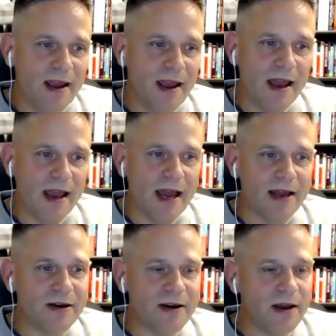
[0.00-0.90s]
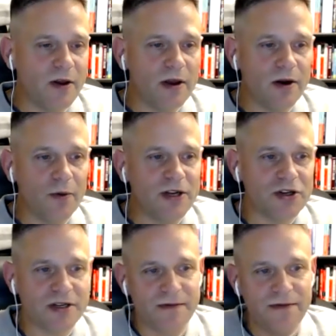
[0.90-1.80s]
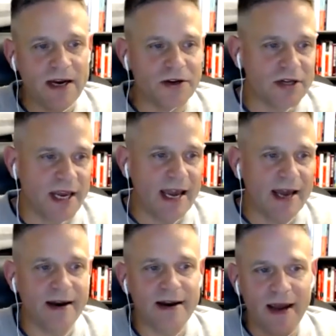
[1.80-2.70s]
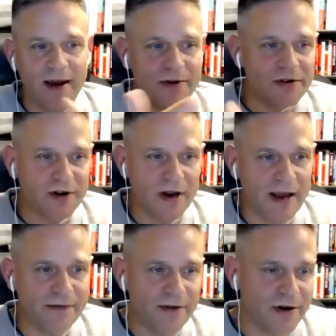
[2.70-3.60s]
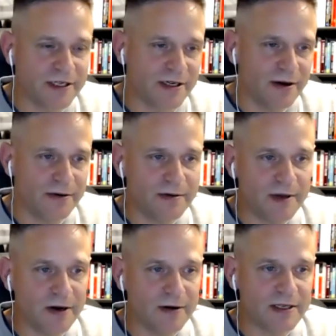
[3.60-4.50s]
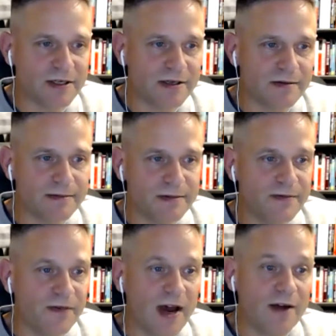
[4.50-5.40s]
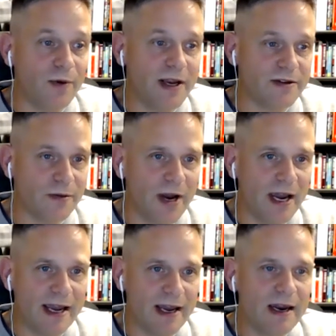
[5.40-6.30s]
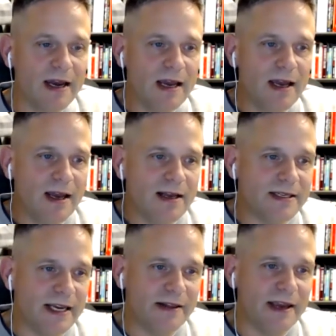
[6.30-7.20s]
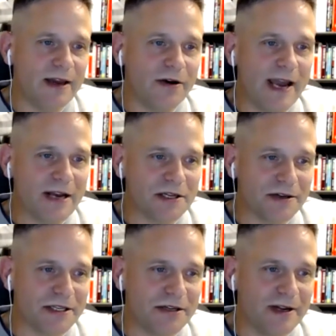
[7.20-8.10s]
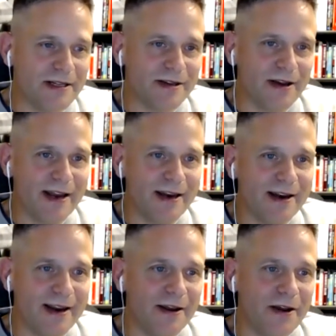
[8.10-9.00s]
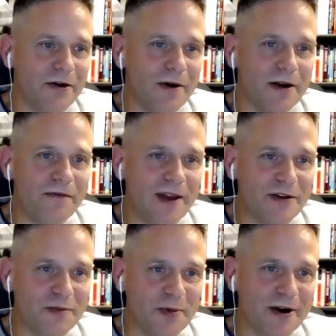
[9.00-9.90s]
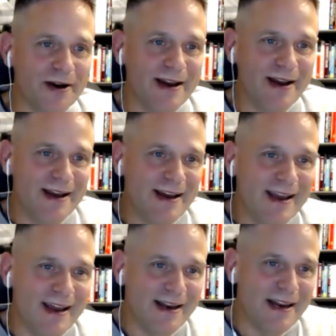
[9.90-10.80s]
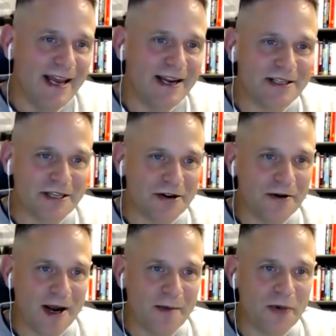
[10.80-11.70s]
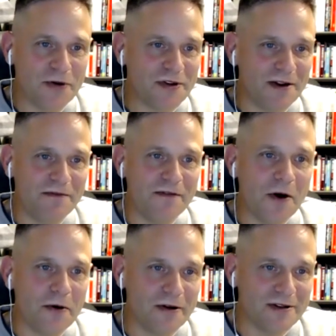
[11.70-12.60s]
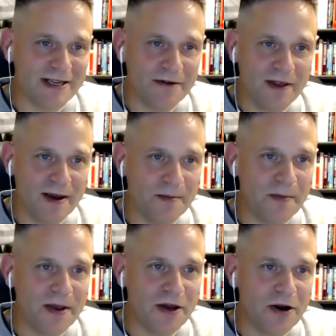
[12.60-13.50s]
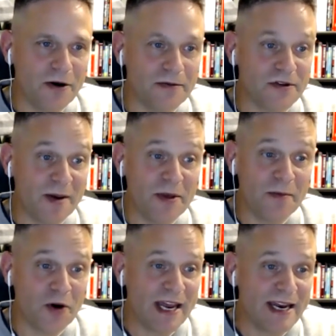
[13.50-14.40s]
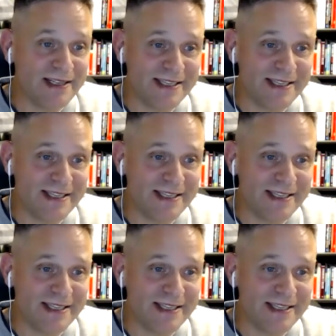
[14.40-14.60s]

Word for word: and you know we just finished canada day was july 1st so you know it's five weeks away and seeing the international students on you know on facebook and and instagram posting photos of them you know some of them are getting